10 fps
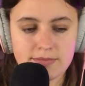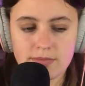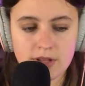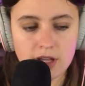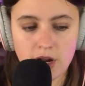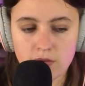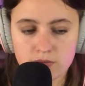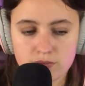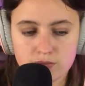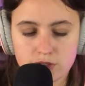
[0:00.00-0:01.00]
you know,
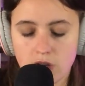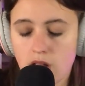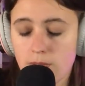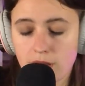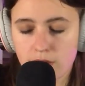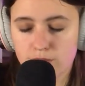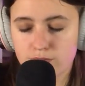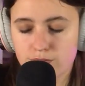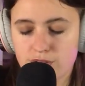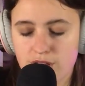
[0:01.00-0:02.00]
y'all let me know.
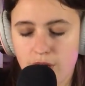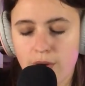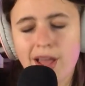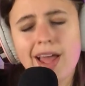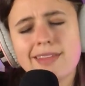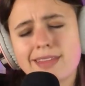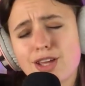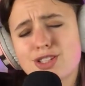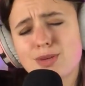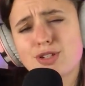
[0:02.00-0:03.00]
So, thank you
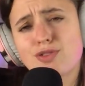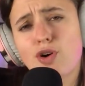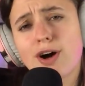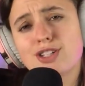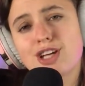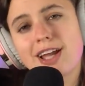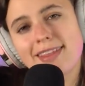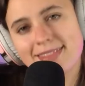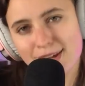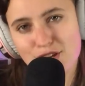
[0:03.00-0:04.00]
so much for watching.
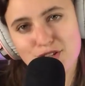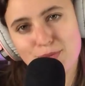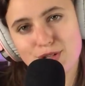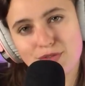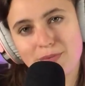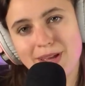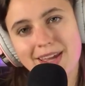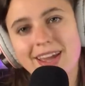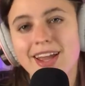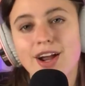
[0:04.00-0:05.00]
Thank you so much for being
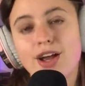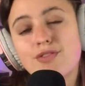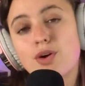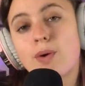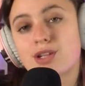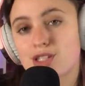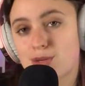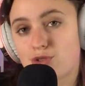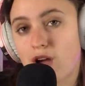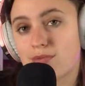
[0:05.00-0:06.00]
here. If you want to
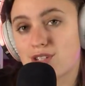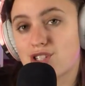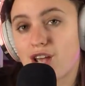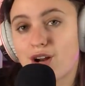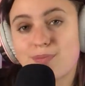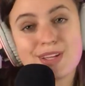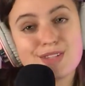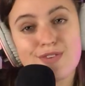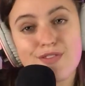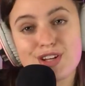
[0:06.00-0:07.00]
subscribe to the channel, please
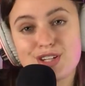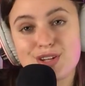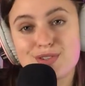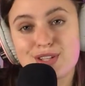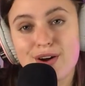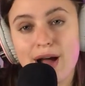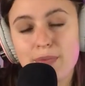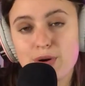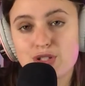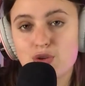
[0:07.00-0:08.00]
feel free to do so. I
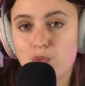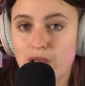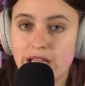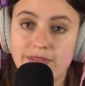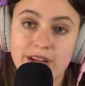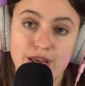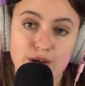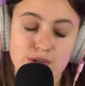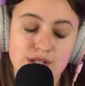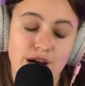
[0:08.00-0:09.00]
post weekly
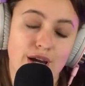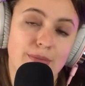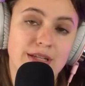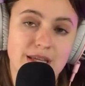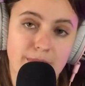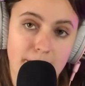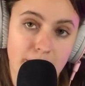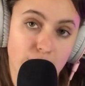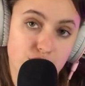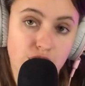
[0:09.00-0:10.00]
videos documenting my
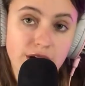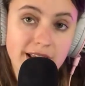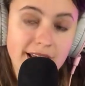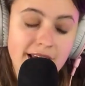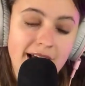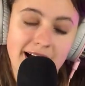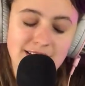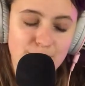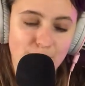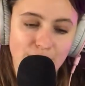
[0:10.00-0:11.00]
metal journey as a
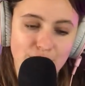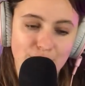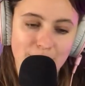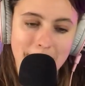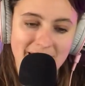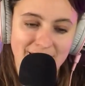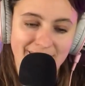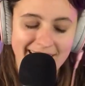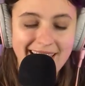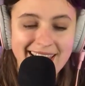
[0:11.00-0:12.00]
brand new
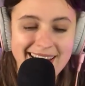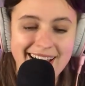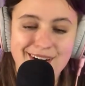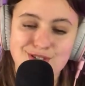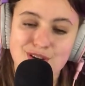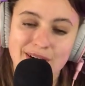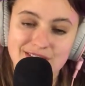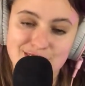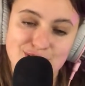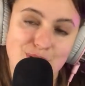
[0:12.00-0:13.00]
metalhead. I also have a
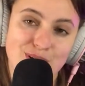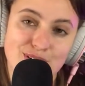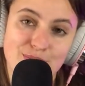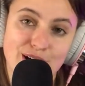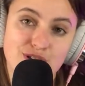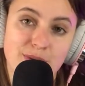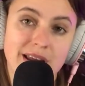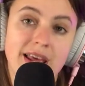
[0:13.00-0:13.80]
Discord, the Mosh Pit.